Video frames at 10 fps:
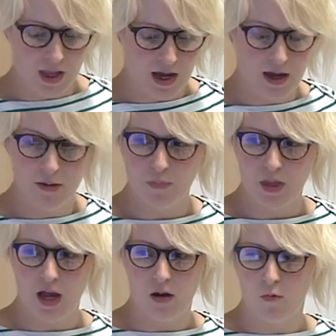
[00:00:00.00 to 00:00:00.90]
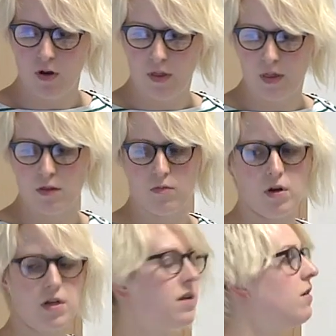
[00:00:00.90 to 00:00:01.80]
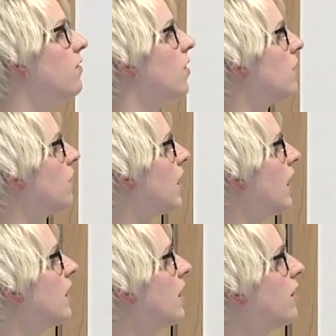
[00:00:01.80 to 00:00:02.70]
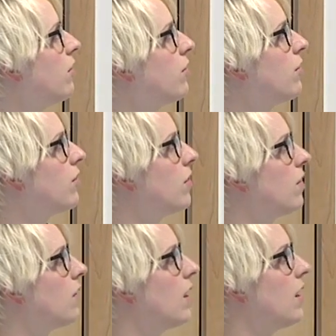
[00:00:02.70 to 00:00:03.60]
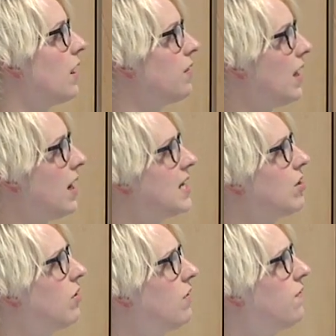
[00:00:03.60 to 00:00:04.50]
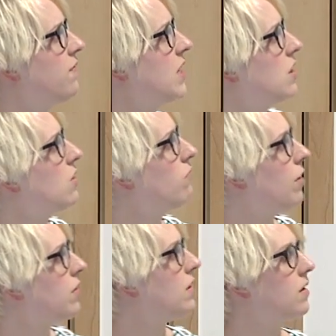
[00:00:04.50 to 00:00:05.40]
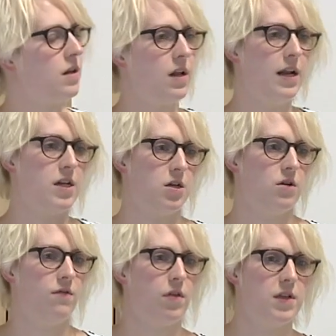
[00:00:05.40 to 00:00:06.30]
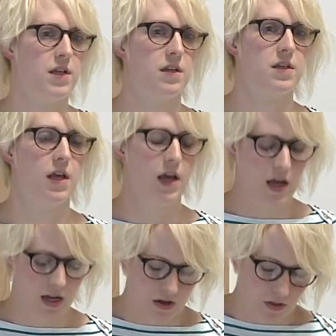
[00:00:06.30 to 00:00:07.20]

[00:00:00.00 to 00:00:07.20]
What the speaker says: And one of the things I wanted to first look at is the idea of digital resident and digital visitors. Now,